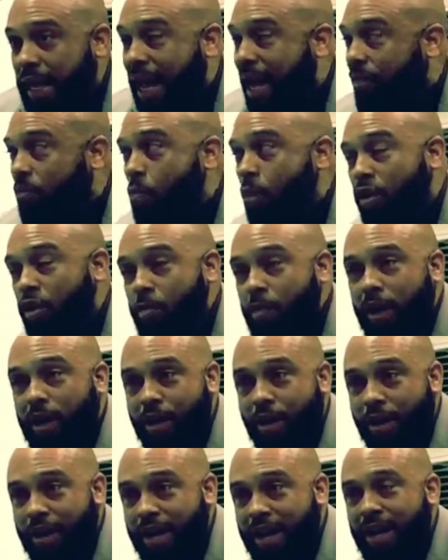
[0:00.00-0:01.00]
I have one on my
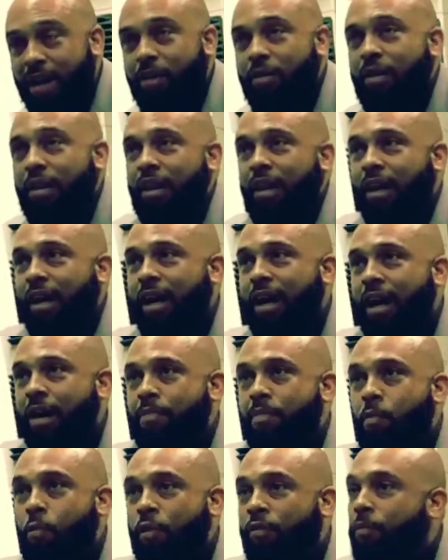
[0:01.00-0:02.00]
car now
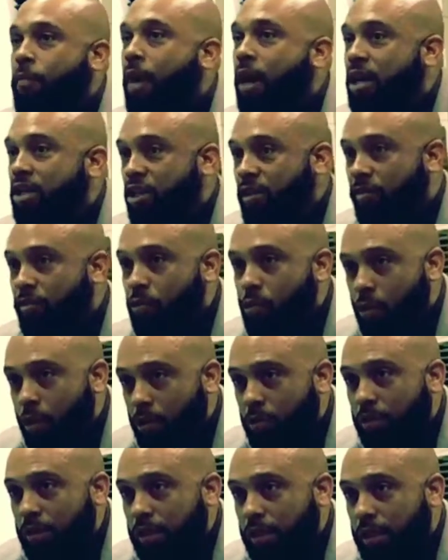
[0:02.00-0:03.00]
with positive
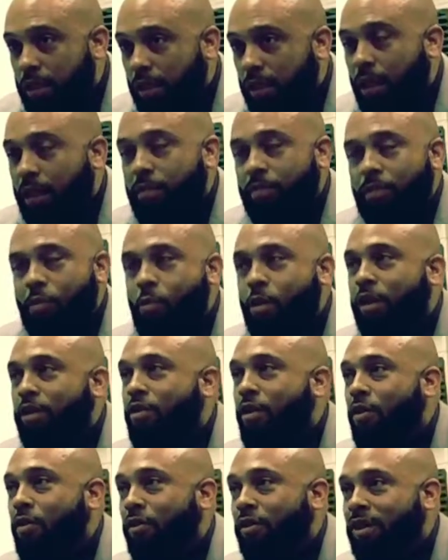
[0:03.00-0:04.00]
quotes. The one
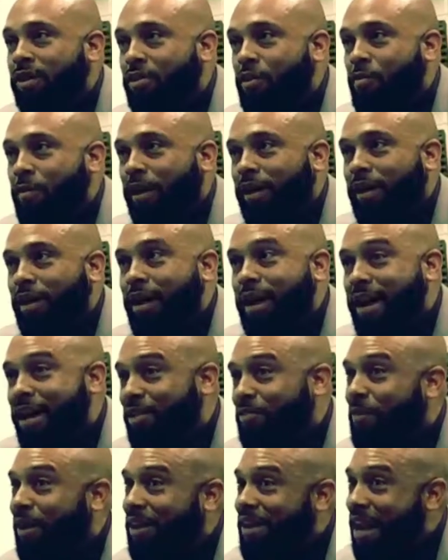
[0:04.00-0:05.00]
that's on my car
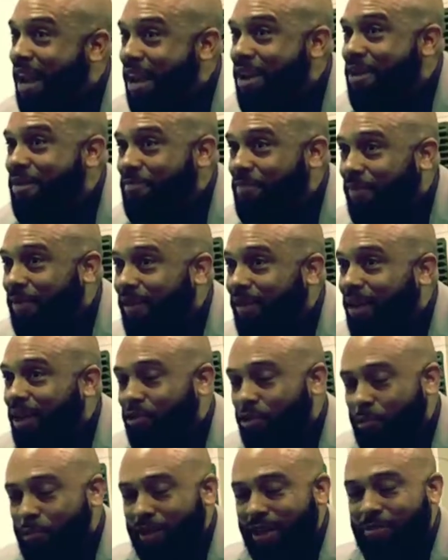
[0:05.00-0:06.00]
has my name,
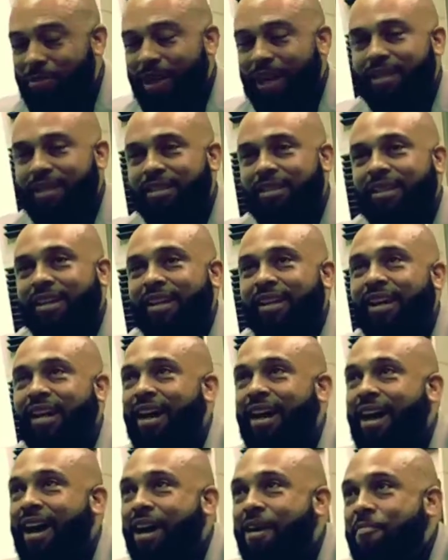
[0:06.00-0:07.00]
Andre Renee Writes.
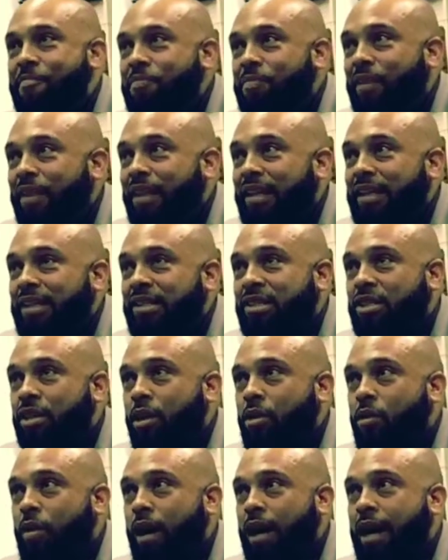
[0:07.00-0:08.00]

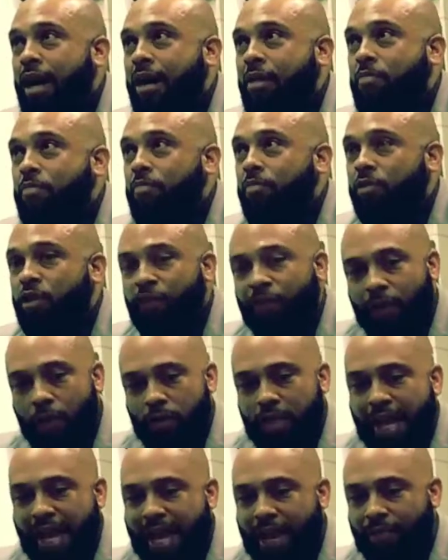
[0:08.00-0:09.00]
So the
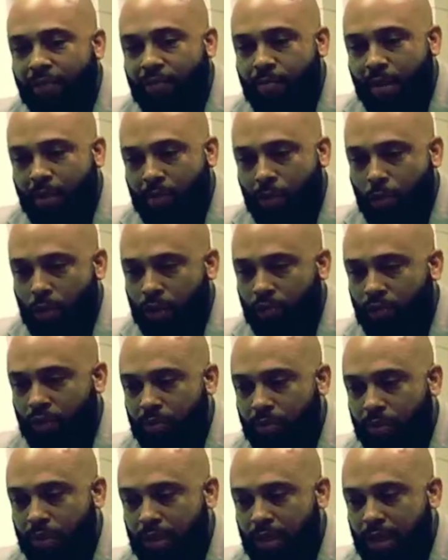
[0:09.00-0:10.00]
first half of my poetry
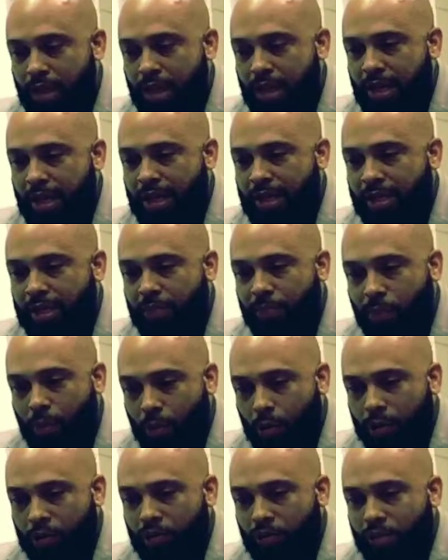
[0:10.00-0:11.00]
book is
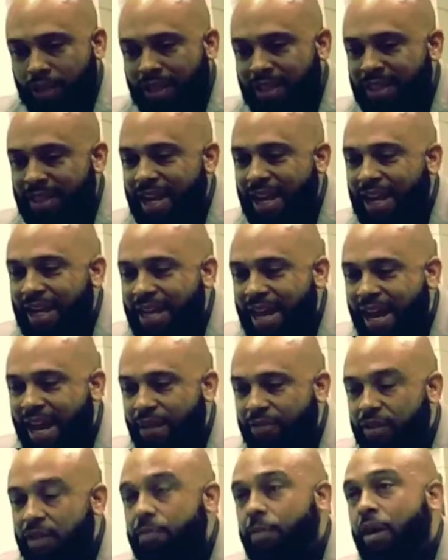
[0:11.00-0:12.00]
poetry. The second
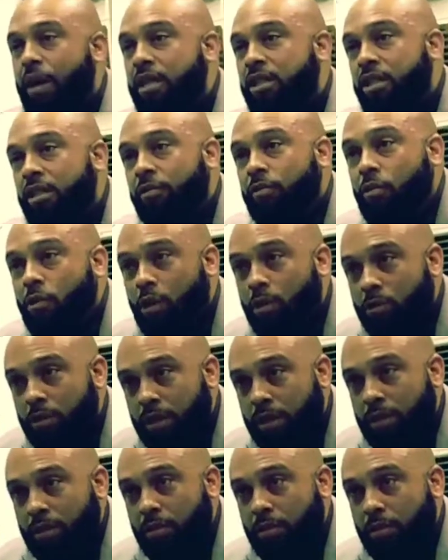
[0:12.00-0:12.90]
half is positive quotes.